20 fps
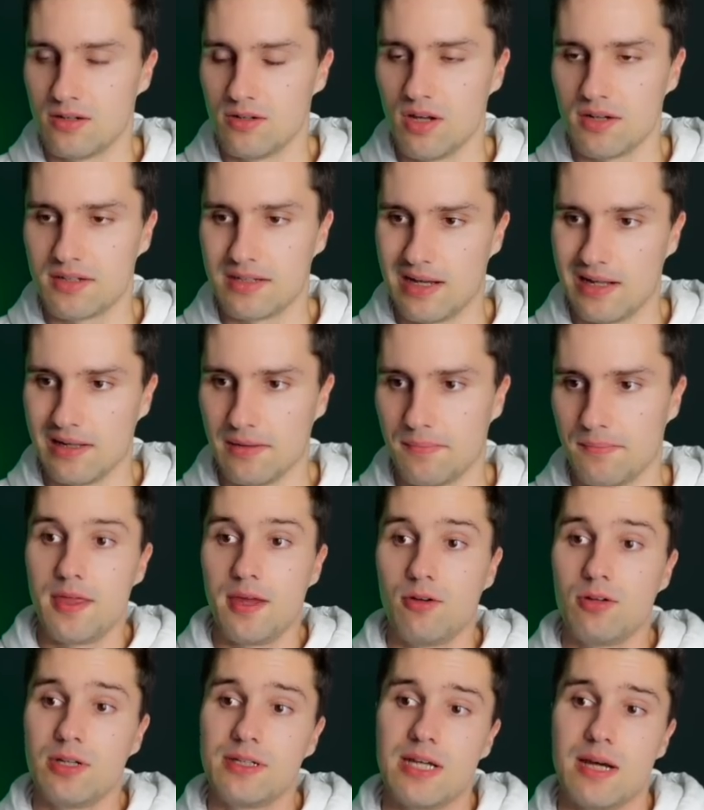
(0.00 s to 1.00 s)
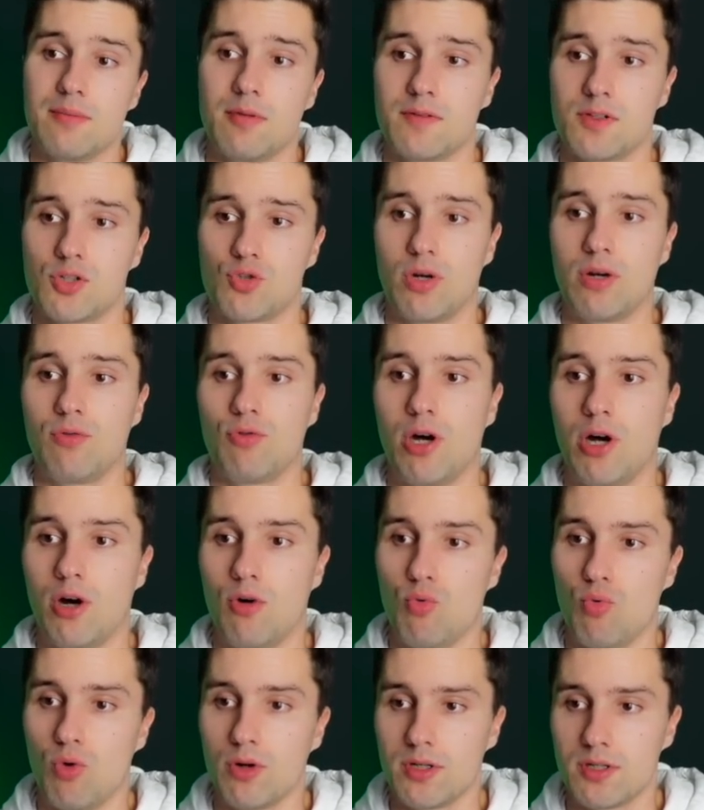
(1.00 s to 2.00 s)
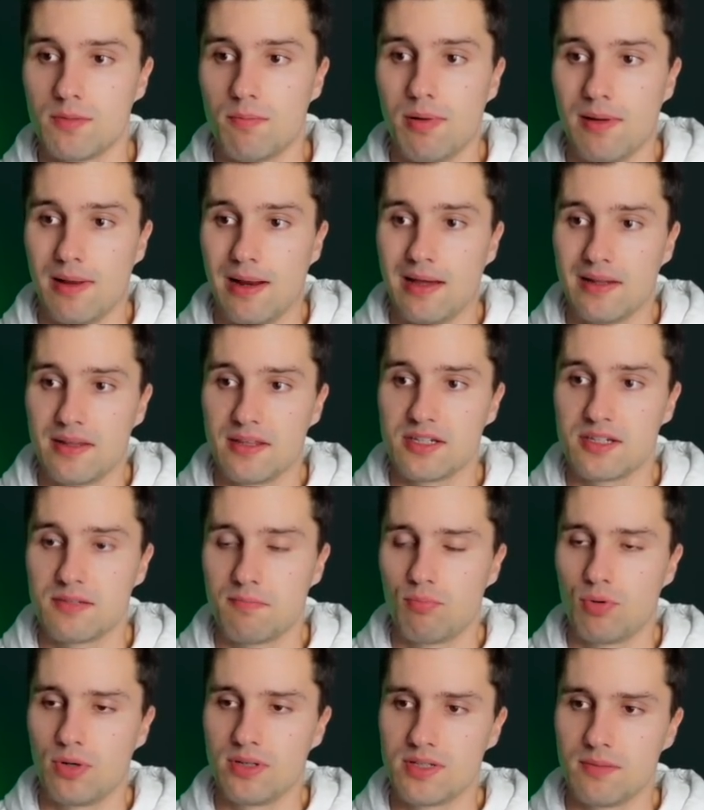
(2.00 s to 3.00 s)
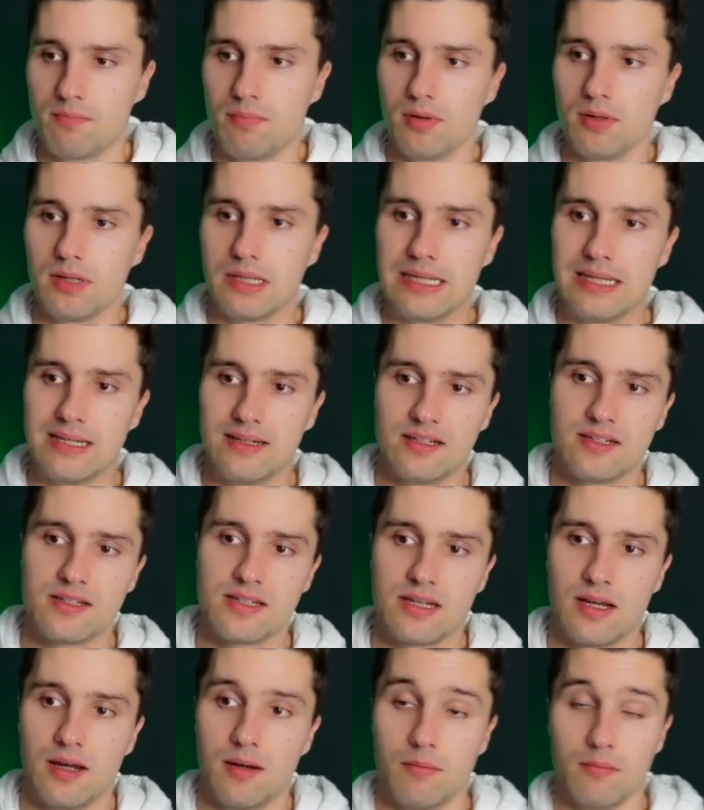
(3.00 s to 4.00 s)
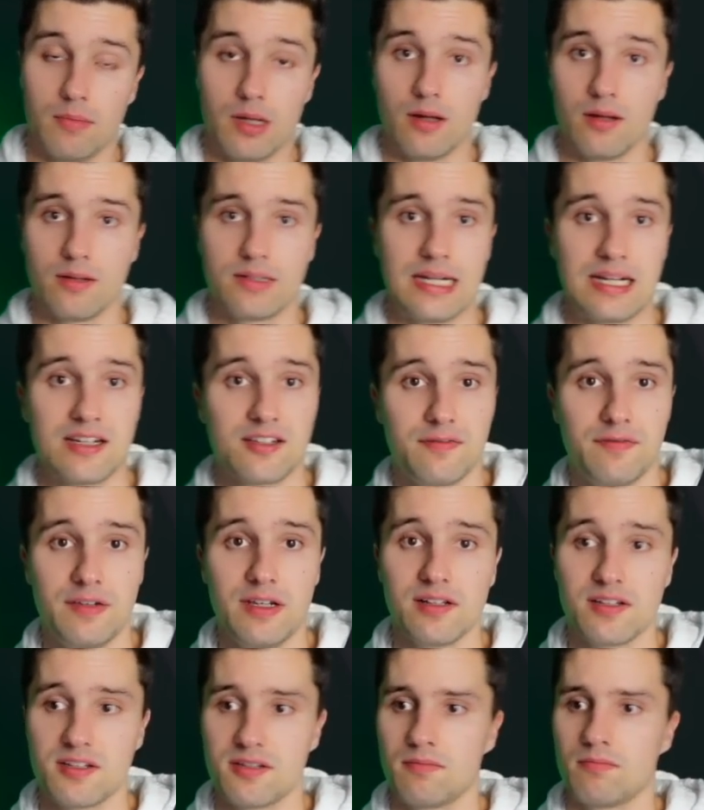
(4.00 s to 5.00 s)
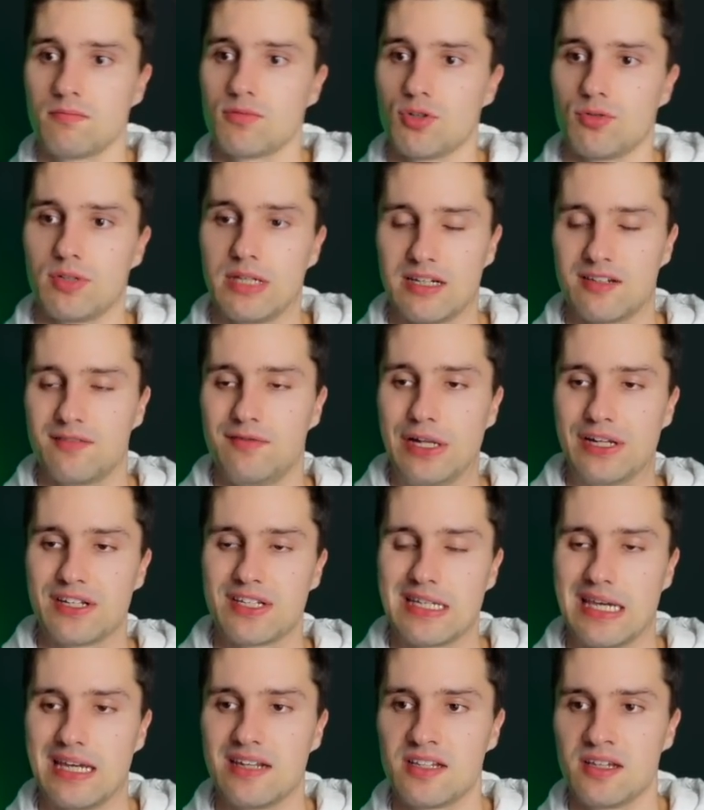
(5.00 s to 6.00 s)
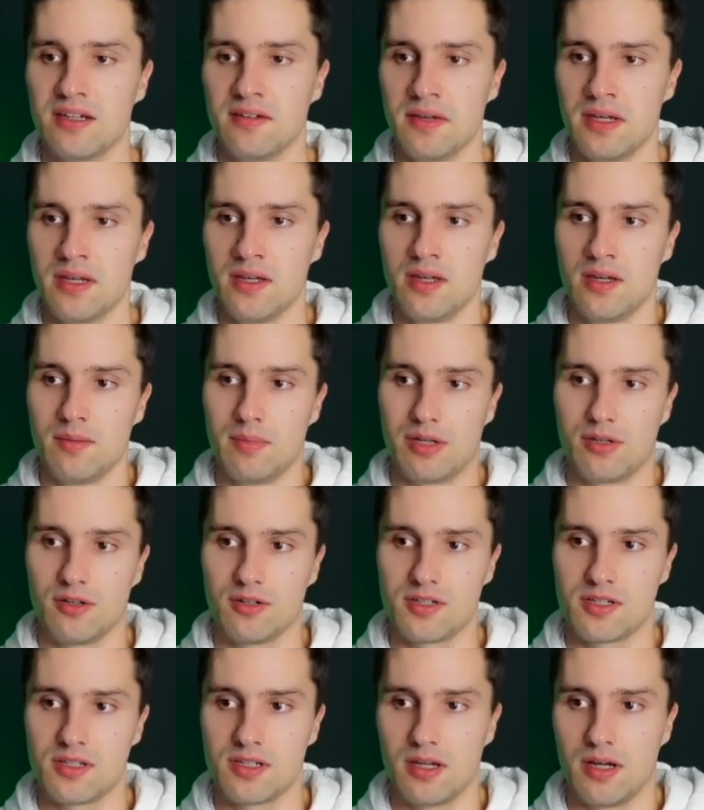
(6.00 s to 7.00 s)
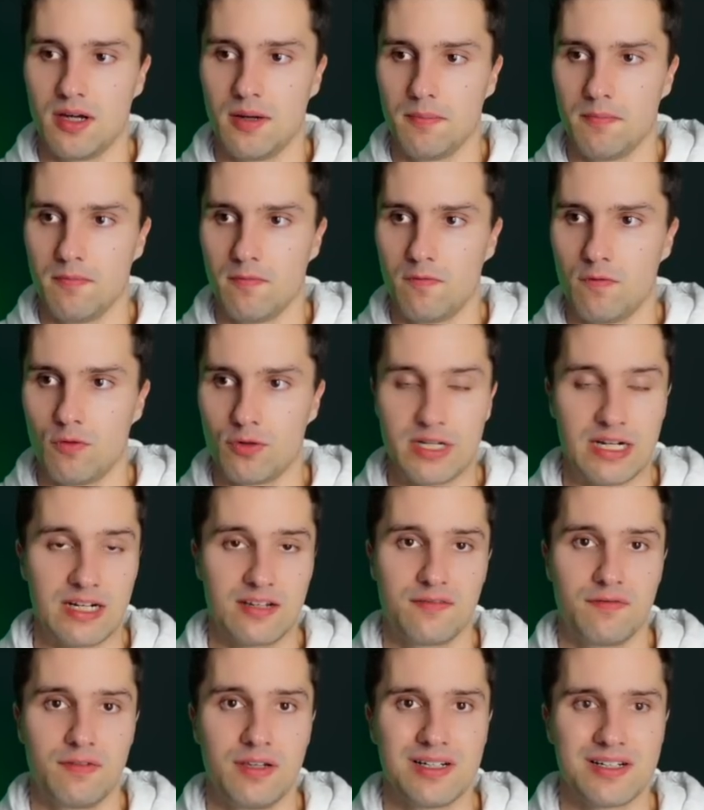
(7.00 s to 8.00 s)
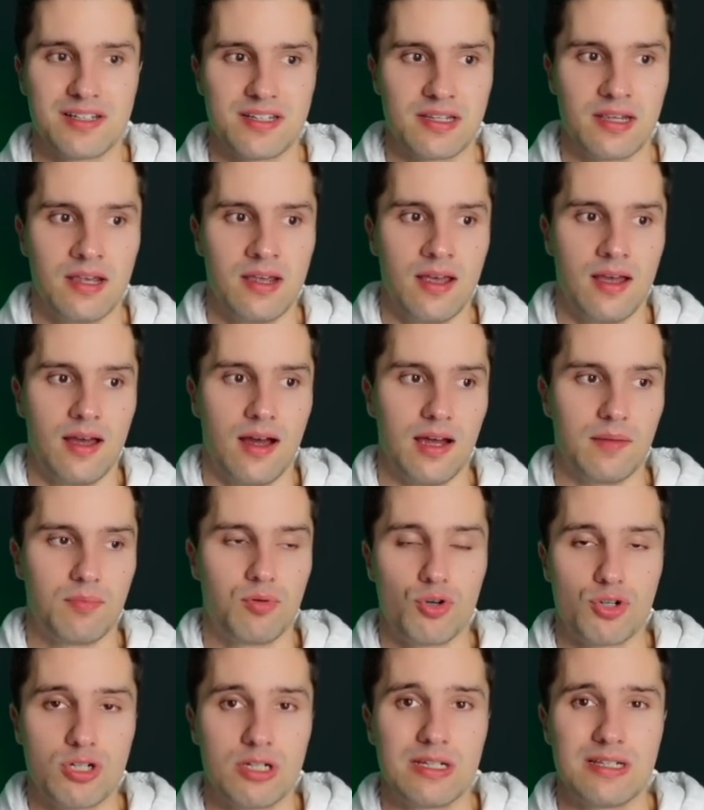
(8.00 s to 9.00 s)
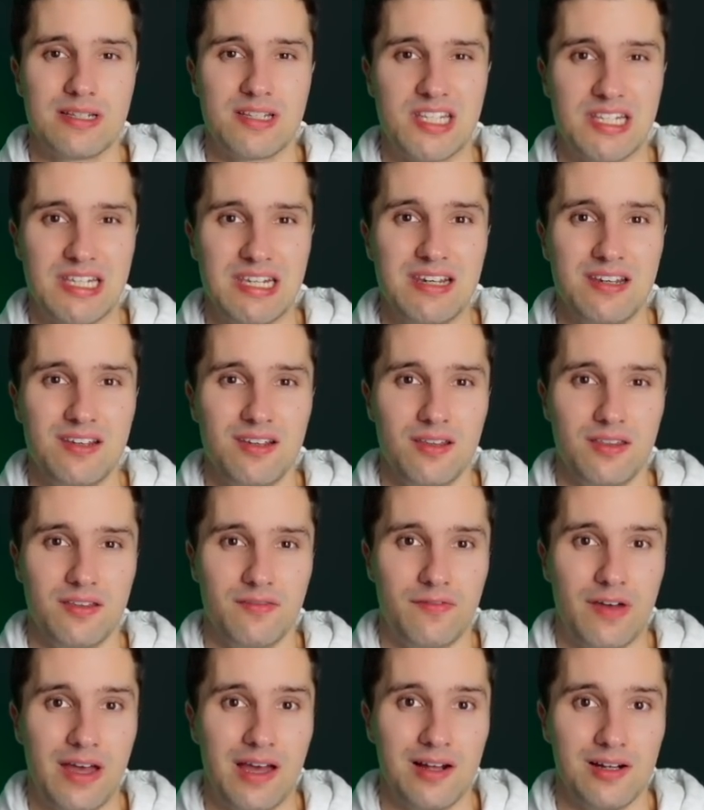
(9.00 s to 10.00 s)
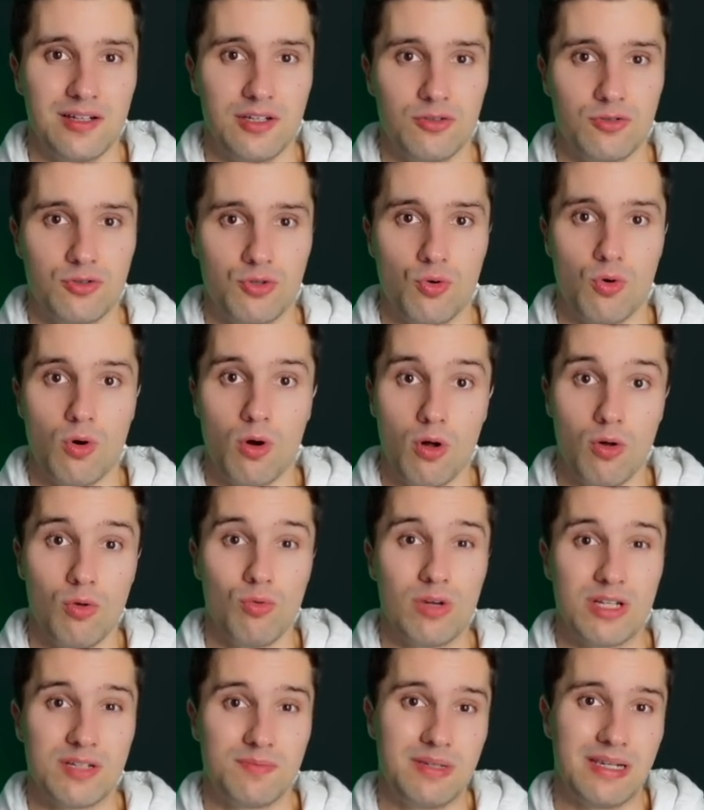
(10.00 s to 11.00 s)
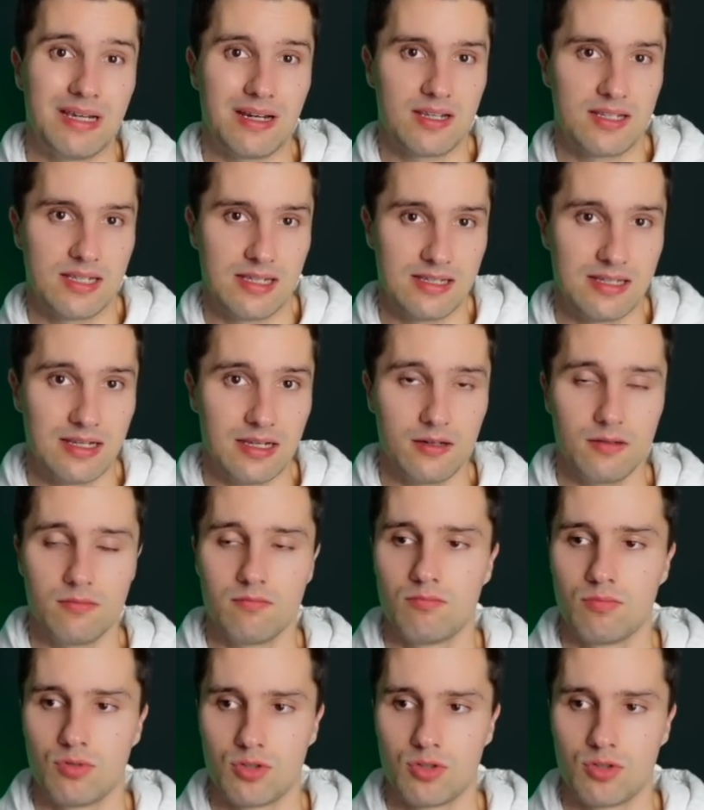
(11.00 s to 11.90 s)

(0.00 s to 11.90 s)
not null. The only type of string where I wouldn't apply this principle is text fields. So text field states, because for text fields, I personally see the value to always be existing.